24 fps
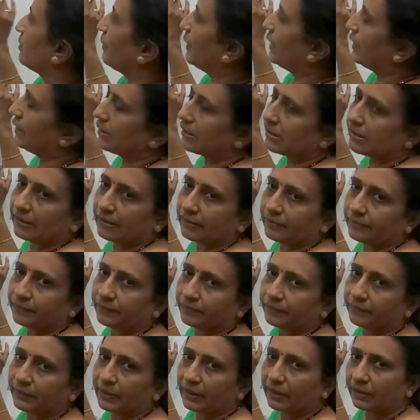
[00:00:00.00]
medicine.
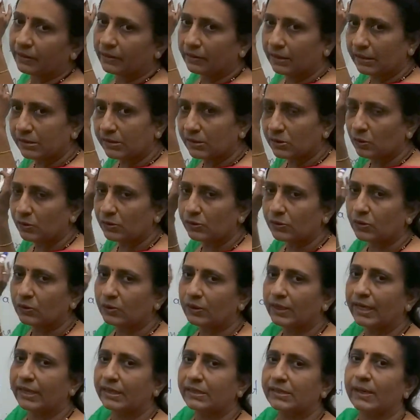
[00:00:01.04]
This is also
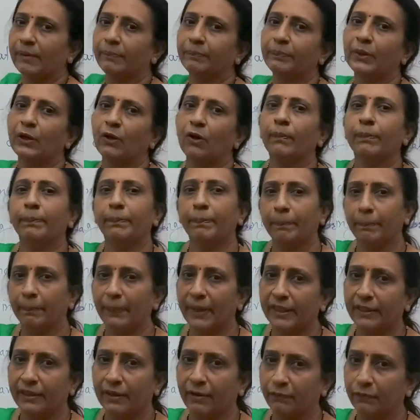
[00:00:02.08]
the example of
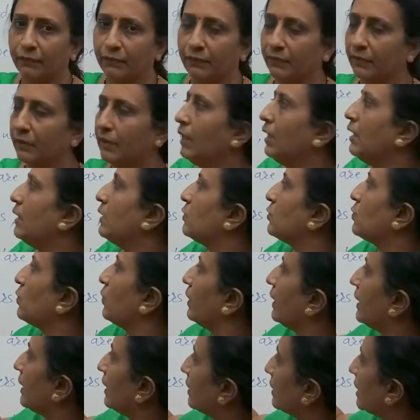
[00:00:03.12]
metaphor. So
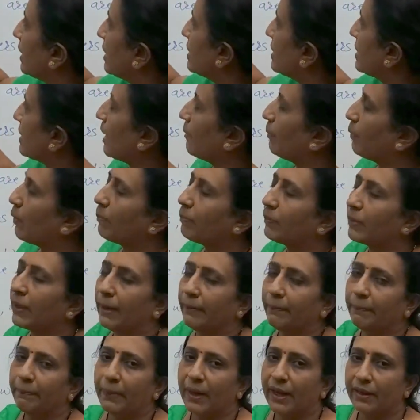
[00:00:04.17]
this type of
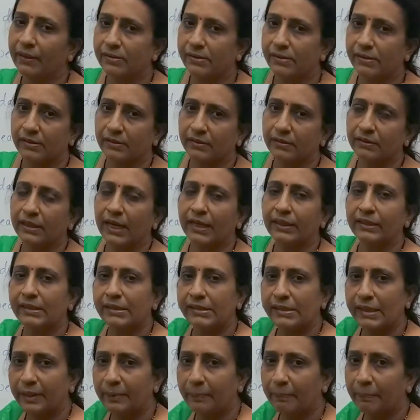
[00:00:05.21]
comparison, that
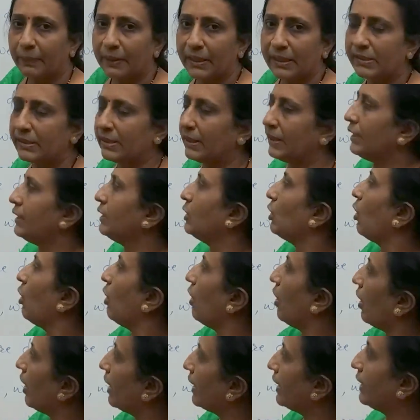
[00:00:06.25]
is implicit
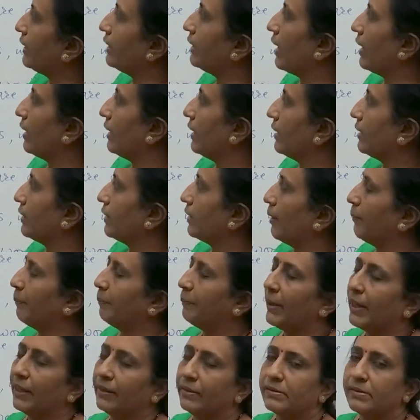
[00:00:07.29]
or indirect
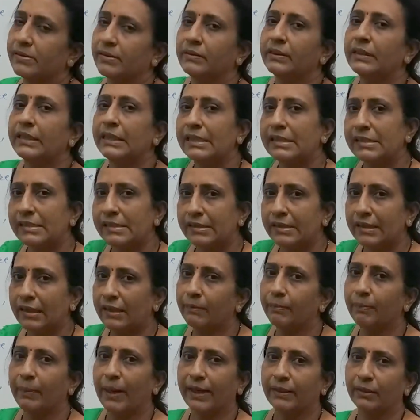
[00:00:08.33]
comparison, is
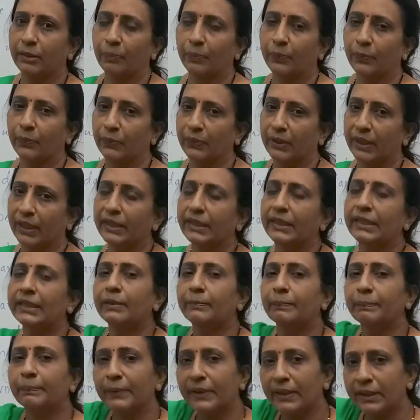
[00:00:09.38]
done by the poet
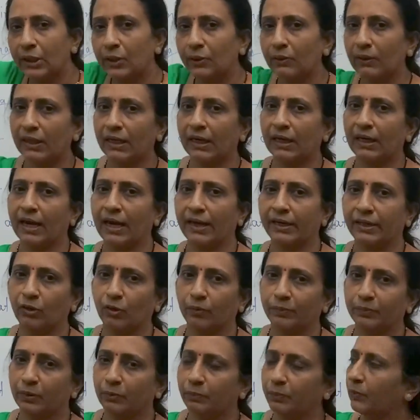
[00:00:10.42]
in particular line
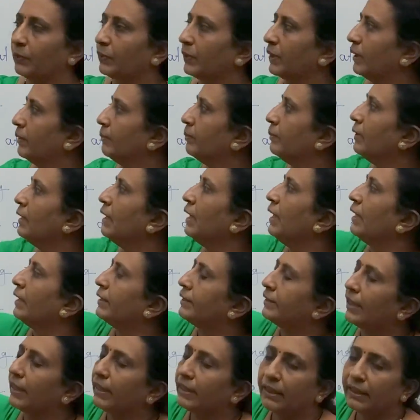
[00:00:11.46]
of the poem,
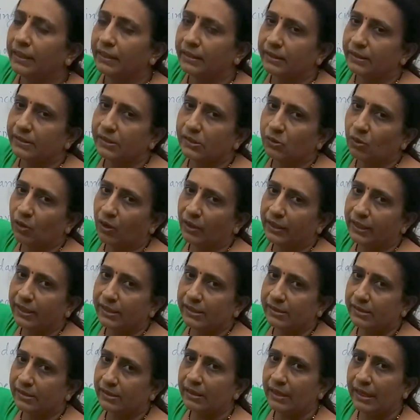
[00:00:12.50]
then it is called
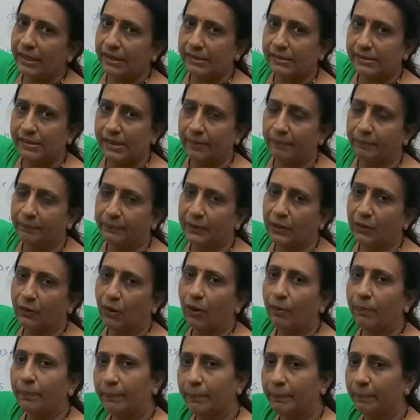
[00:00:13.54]
as the example
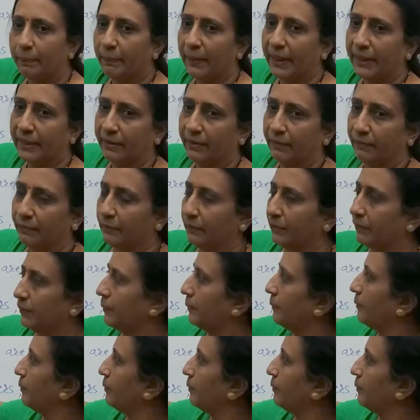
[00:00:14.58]
of metaphor.